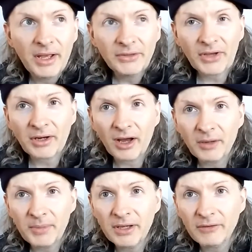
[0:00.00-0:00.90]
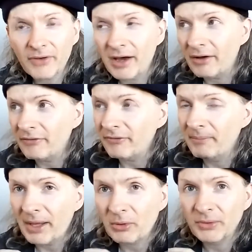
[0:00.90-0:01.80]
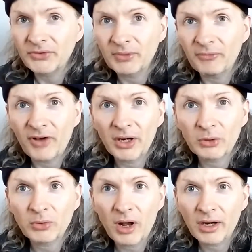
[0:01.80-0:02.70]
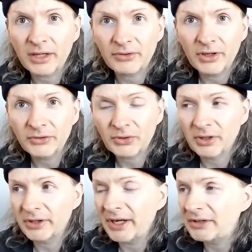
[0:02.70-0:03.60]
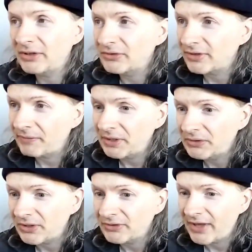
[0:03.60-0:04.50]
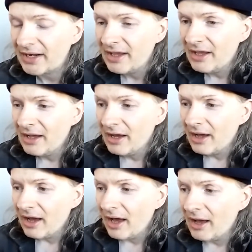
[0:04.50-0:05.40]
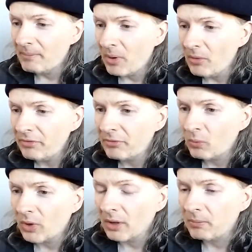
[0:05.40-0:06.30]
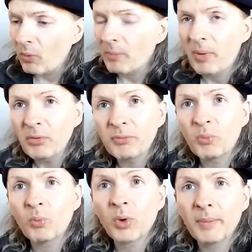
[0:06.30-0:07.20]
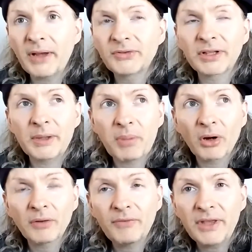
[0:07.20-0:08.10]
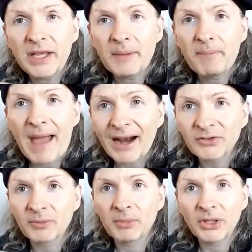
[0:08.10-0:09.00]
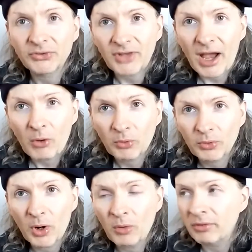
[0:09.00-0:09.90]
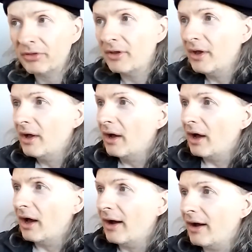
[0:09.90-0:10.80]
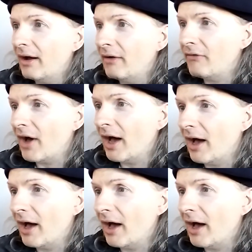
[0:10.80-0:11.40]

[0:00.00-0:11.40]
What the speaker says: dichotomy of metal and symphonic rock at the turn of the 1970s, is that both were basically part of the maximalist outgrowth of